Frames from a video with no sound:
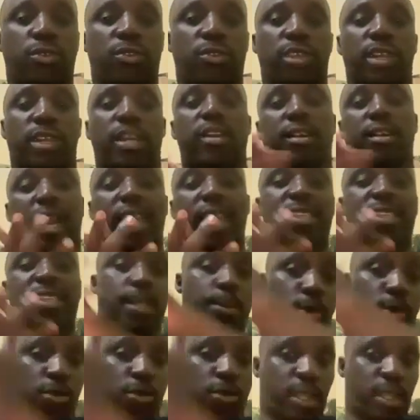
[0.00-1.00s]
go there. I
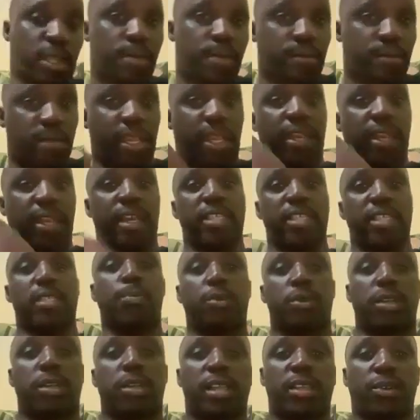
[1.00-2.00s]
support them like I
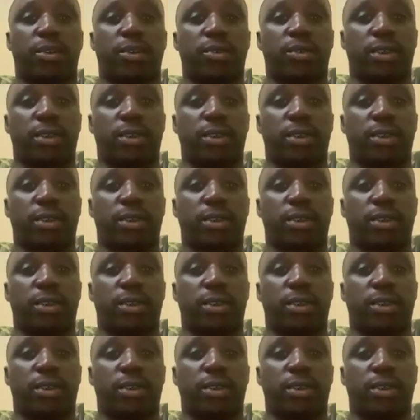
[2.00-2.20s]
support other